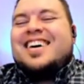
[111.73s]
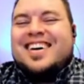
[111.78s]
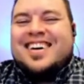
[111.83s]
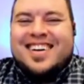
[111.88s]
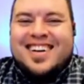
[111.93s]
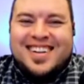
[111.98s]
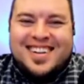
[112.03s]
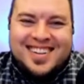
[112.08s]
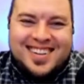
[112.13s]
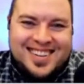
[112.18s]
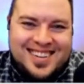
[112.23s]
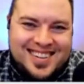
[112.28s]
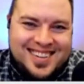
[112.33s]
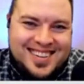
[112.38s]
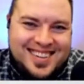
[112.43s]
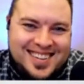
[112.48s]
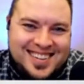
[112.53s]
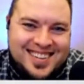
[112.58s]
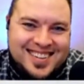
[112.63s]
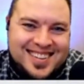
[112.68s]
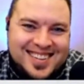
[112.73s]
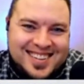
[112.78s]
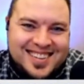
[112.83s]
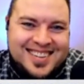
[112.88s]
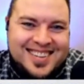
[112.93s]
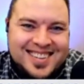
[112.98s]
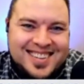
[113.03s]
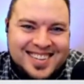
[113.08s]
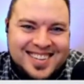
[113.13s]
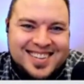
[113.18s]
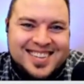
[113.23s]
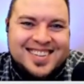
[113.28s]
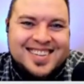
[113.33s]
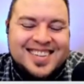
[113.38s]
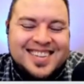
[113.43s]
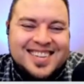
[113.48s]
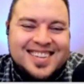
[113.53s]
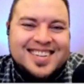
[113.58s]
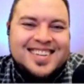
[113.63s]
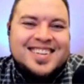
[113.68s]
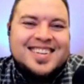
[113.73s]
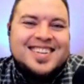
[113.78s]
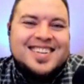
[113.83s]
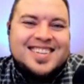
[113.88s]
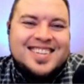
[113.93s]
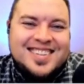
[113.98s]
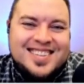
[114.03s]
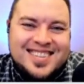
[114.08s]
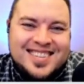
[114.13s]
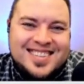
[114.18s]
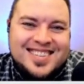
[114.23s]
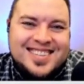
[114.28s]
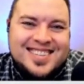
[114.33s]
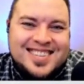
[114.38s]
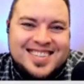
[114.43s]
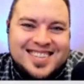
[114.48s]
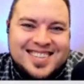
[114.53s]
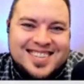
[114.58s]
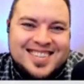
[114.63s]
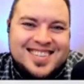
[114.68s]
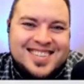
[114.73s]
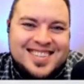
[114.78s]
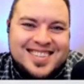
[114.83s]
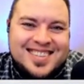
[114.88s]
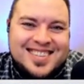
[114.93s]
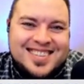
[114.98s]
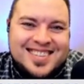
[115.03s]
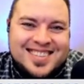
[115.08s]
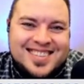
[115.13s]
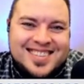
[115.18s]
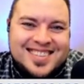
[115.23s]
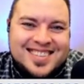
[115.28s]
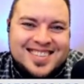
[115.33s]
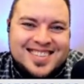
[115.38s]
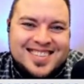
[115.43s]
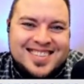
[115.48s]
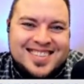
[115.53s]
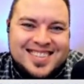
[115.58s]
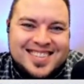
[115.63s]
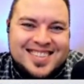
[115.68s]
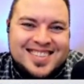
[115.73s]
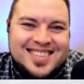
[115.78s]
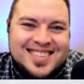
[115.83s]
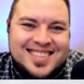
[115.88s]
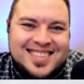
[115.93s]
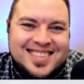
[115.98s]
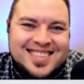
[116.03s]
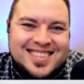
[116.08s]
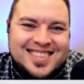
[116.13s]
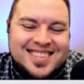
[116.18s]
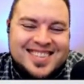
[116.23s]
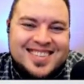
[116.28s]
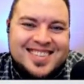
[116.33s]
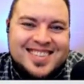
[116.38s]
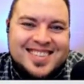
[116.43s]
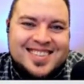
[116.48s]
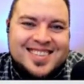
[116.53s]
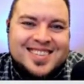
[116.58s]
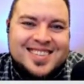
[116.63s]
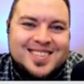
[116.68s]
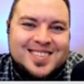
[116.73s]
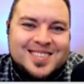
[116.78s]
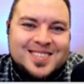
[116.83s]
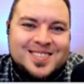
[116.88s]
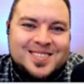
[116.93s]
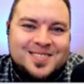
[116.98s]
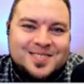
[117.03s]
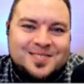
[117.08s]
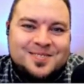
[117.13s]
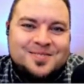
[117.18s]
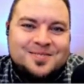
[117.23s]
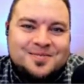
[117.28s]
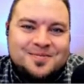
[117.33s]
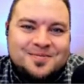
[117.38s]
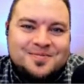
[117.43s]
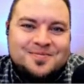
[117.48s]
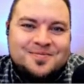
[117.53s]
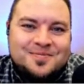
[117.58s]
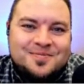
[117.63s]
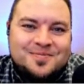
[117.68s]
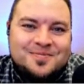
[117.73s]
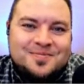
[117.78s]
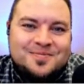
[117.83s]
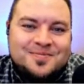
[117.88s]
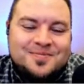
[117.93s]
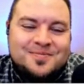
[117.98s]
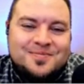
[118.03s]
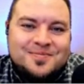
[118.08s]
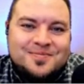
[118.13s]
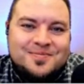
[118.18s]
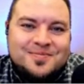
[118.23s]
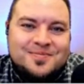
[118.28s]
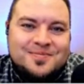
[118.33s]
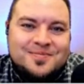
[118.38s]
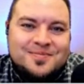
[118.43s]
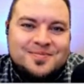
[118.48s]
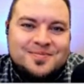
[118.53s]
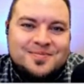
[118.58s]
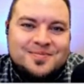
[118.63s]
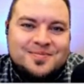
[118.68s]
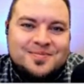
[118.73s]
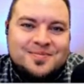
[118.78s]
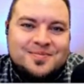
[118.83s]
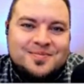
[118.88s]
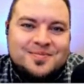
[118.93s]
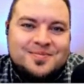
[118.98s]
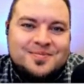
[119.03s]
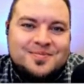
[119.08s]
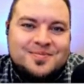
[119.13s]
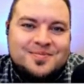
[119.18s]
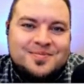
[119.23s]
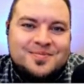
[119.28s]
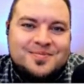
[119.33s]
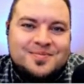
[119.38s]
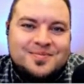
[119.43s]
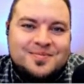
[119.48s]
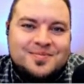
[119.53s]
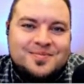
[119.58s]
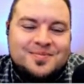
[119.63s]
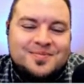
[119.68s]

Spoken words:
This person isn't speaking.